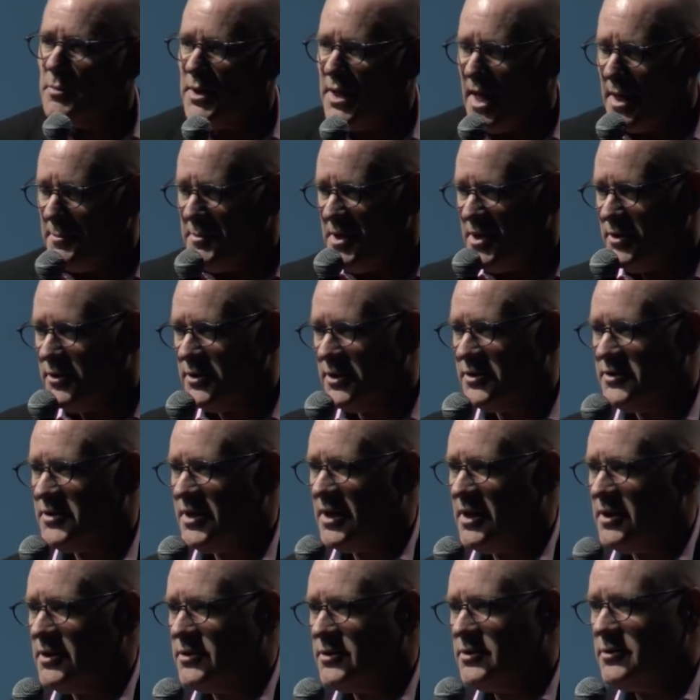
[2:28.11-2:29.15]
But I'm here to
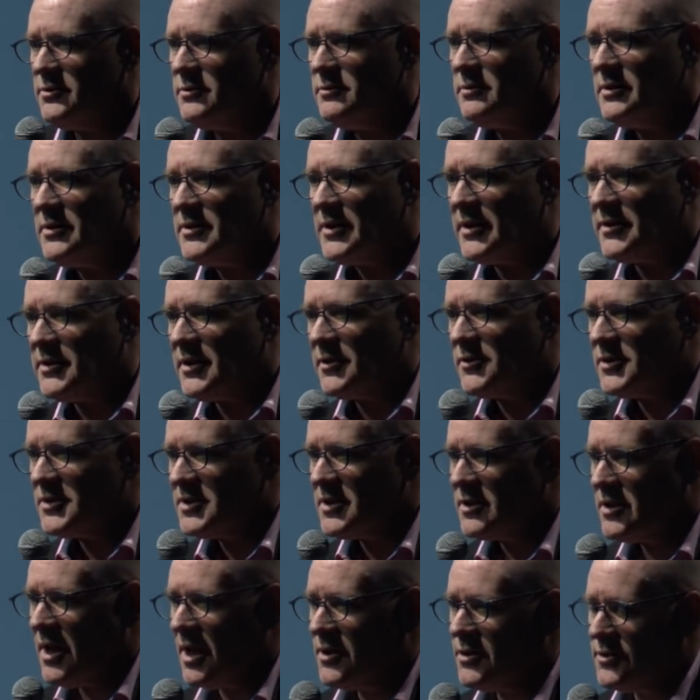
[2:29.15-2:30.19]
tell you that there
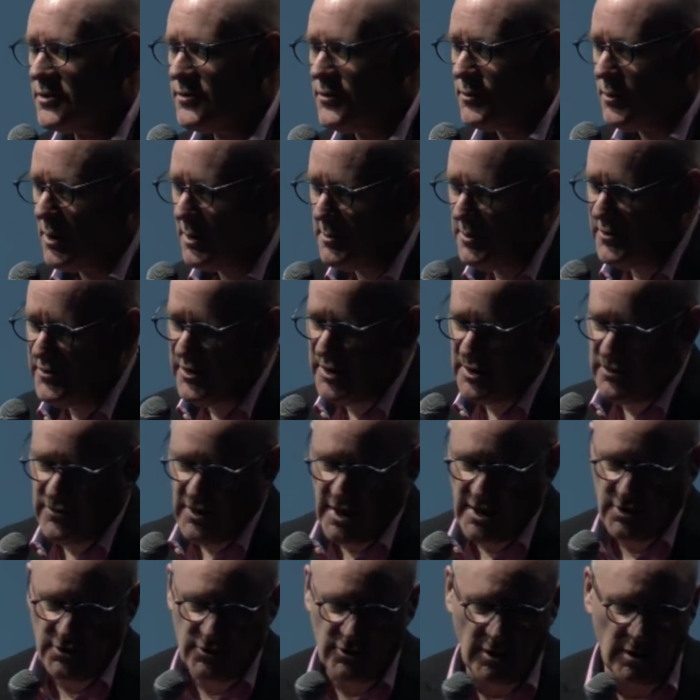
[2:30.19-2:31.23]
is another form of
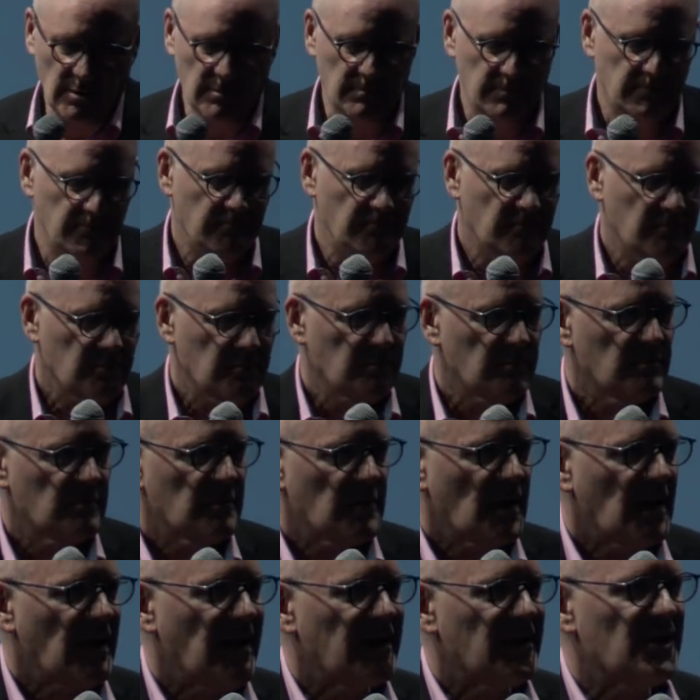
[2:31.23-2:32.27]
innovation.
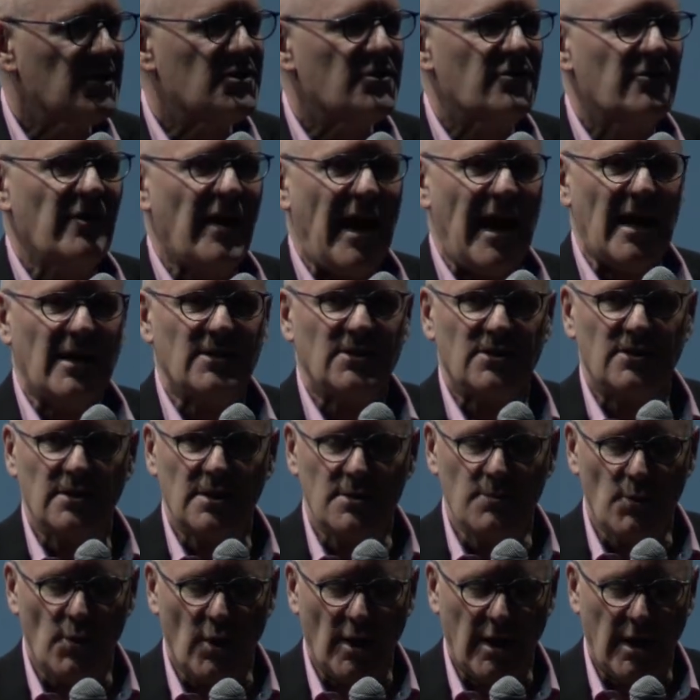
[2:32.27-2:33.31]
It is
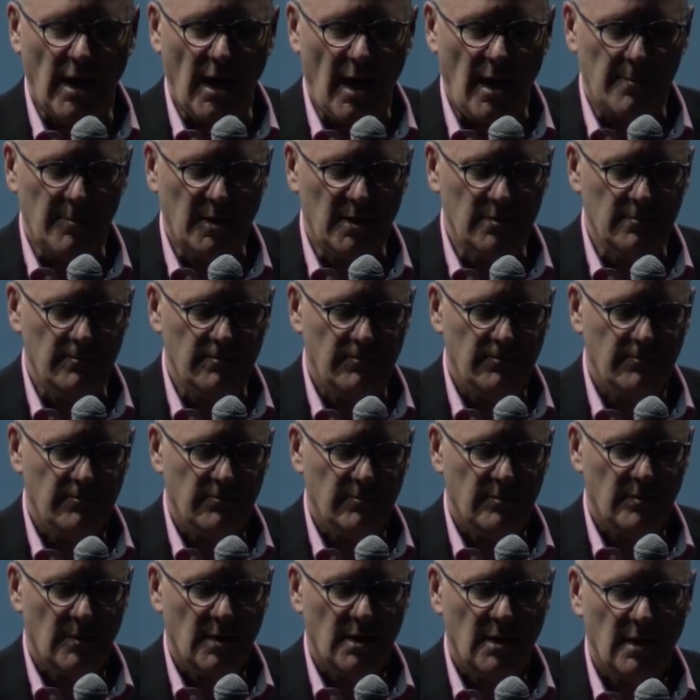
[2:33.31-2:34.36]
vastly more common,
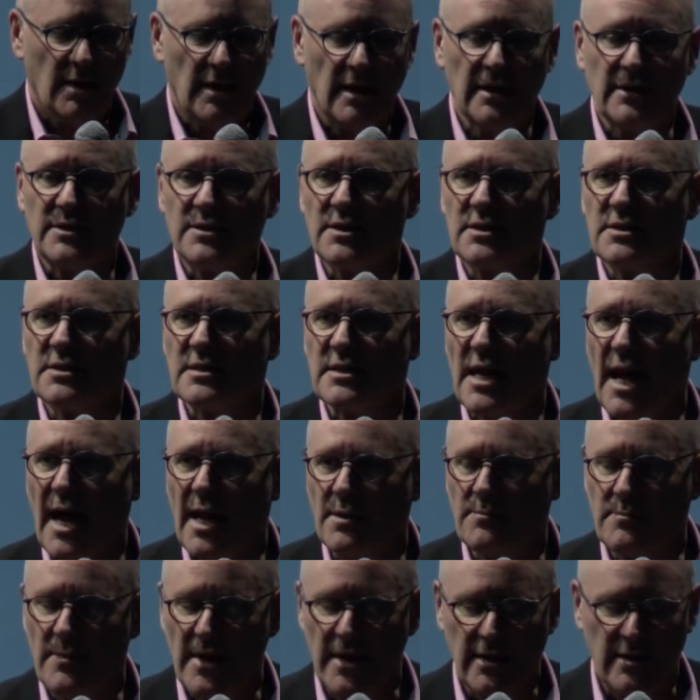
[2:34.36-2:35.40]
it does
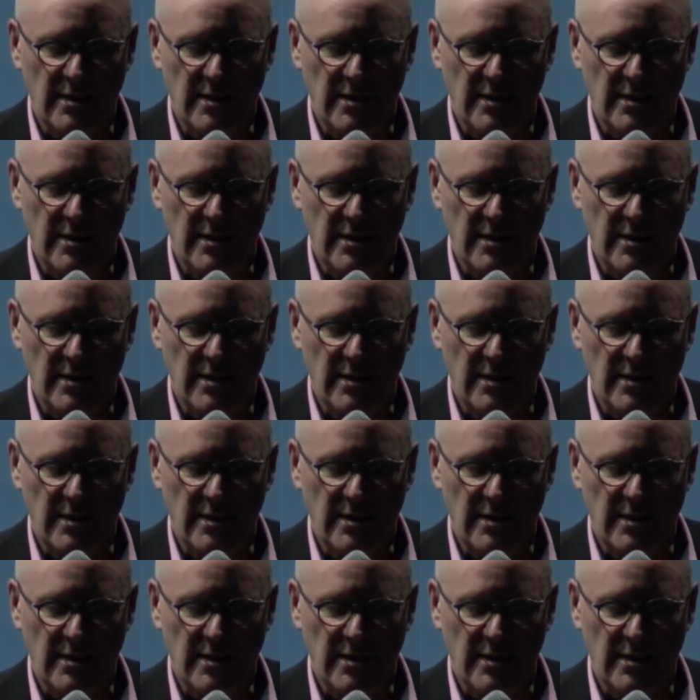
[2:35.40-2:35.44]
not